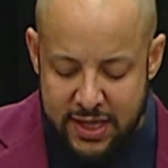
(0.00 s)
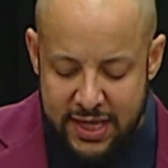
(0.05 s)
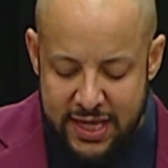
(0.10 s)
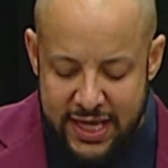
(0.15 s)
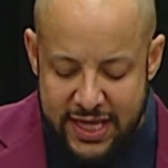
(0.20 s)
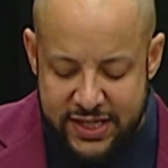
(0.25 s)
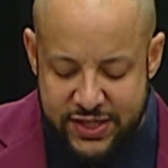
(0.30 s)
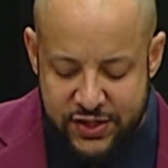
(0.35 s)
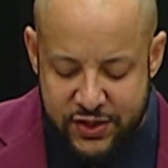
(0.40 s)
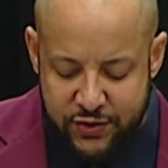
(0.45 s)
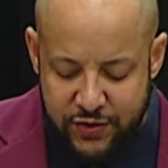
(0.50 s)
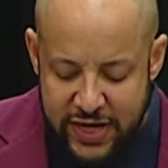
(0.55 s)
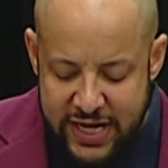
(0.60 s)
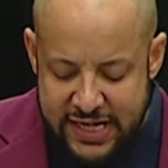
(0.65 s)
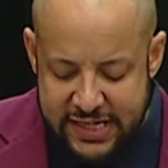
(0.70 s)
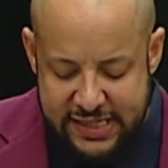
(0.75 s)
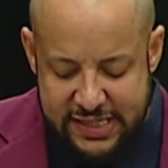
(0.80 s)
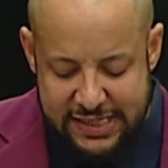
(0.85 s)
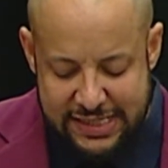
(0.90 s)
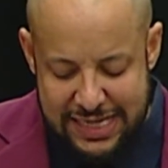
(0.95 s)
It's
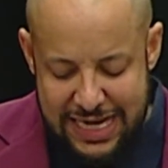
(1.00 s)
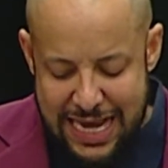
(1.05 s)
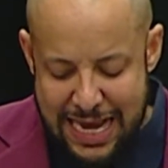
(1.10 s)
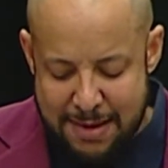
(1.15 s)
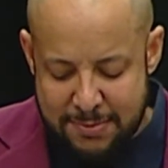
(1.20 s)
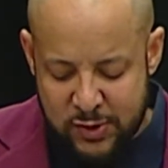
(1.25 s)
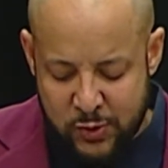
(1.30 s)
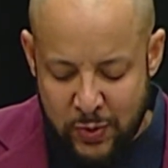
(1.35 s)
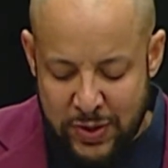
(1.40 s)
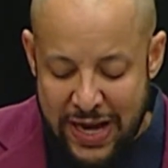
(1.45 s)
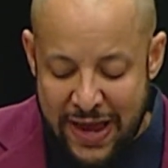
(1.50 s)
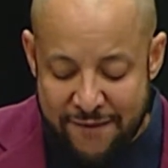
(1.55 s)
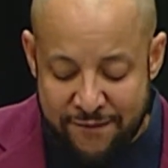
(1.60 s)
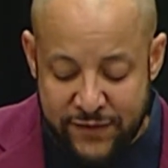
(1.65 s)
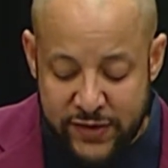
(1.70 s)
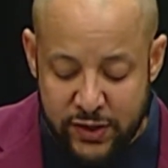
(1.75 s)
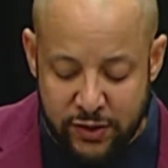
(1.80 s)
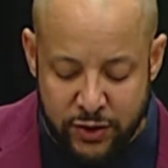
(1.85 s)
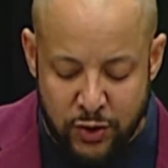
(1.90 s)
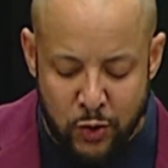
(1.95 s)
strange the times when I
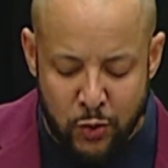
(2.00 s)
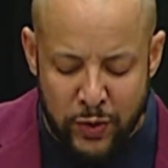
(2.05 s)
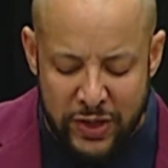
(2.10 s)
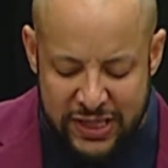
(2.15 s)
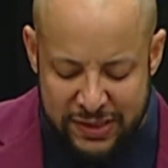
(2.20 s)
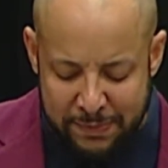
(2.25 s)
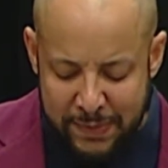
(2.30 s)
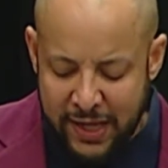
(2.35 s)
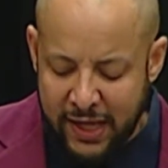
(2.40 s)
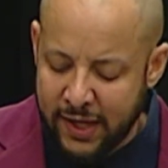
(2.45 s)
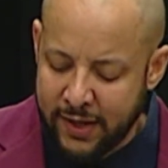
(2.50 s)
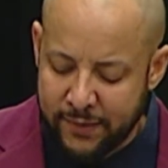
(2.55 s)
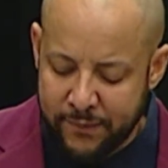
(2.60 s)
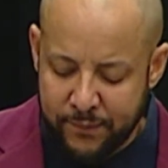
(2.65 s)
feel you with me.